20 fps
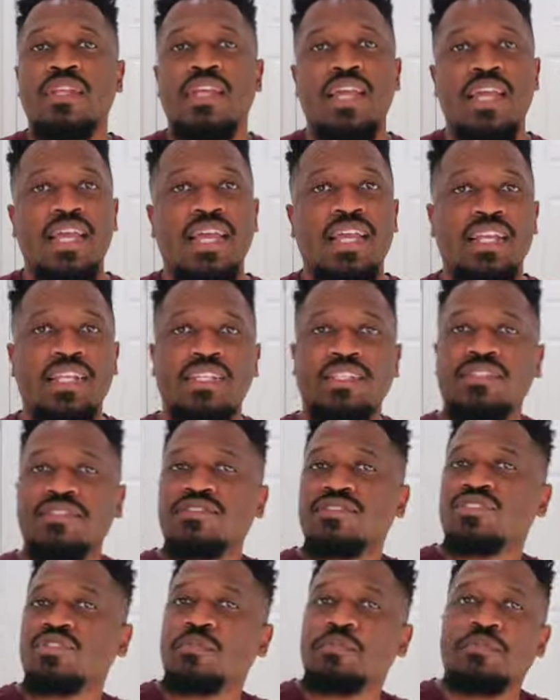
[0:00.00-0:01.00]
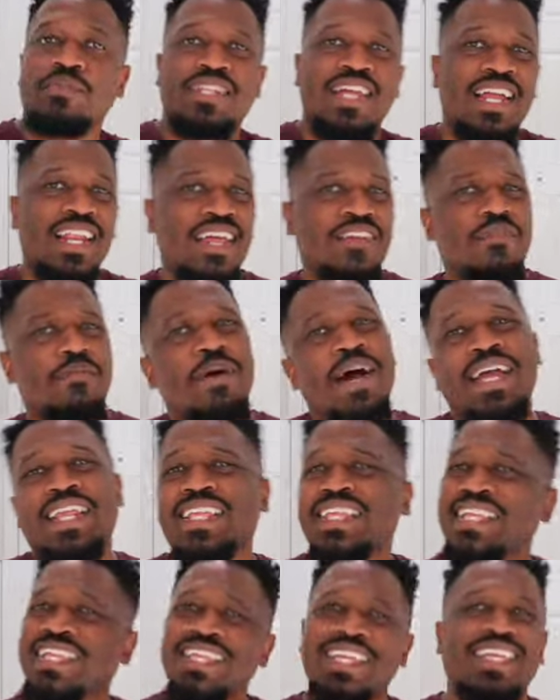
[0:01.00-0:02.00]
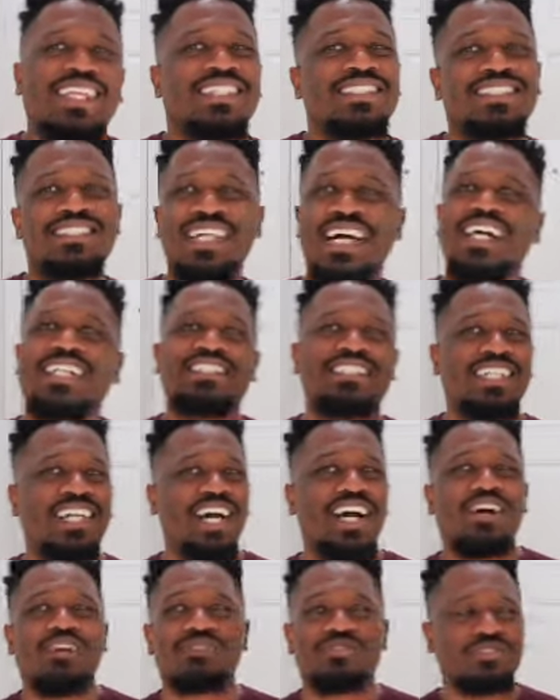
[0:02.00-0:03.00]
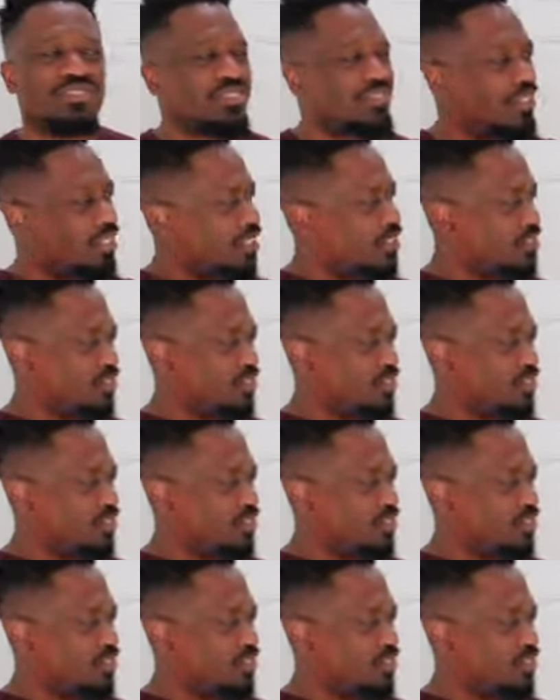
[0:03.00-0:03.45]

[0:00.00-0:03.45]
and so not everybody can get inside your house.